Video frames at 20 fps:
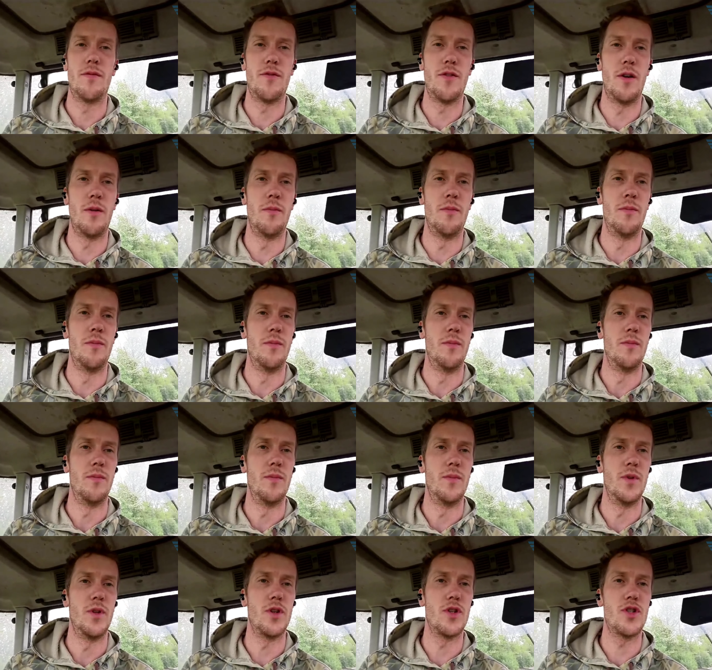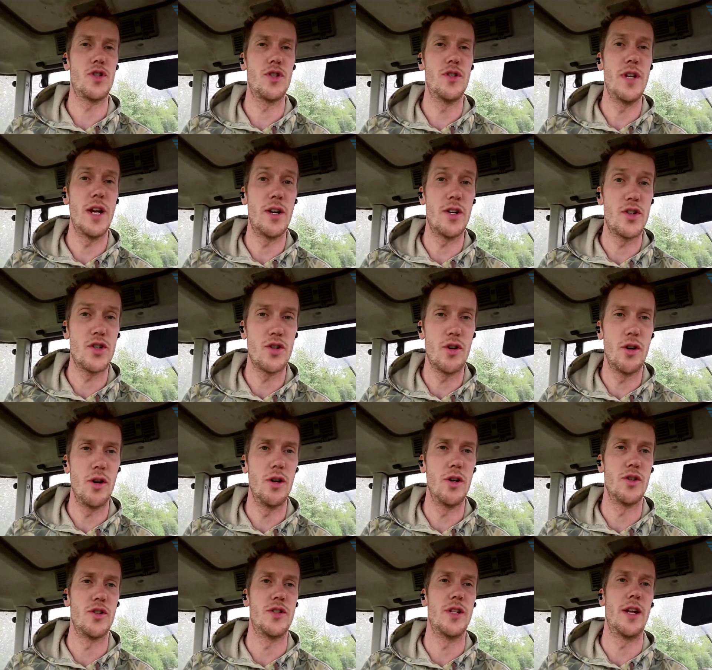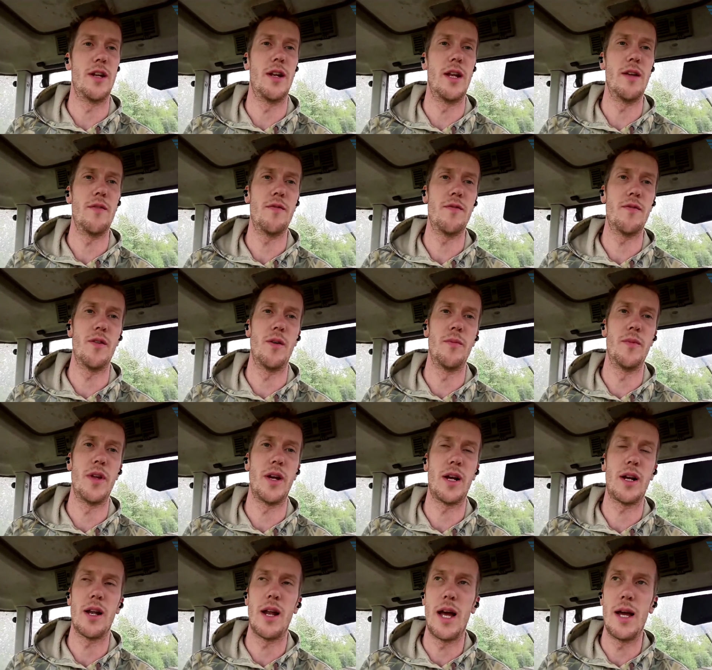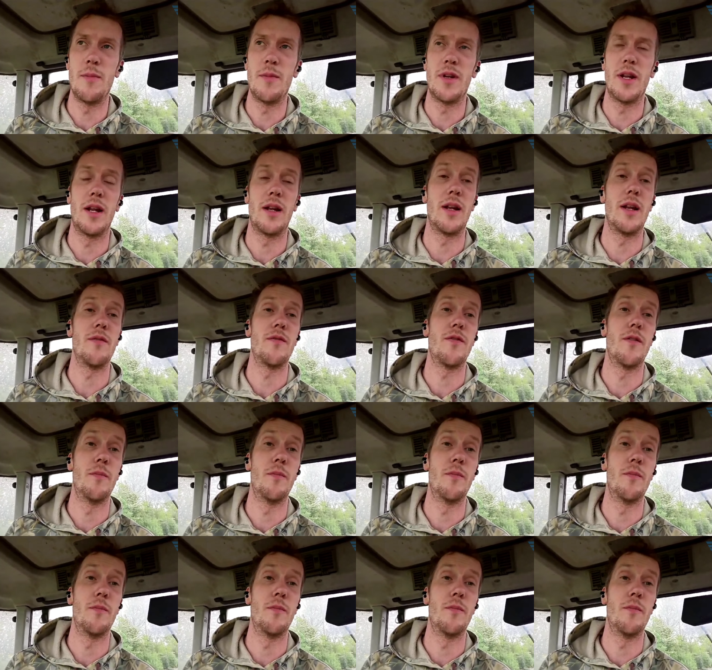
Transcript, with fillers: from the, their soils, that live from the climate, that live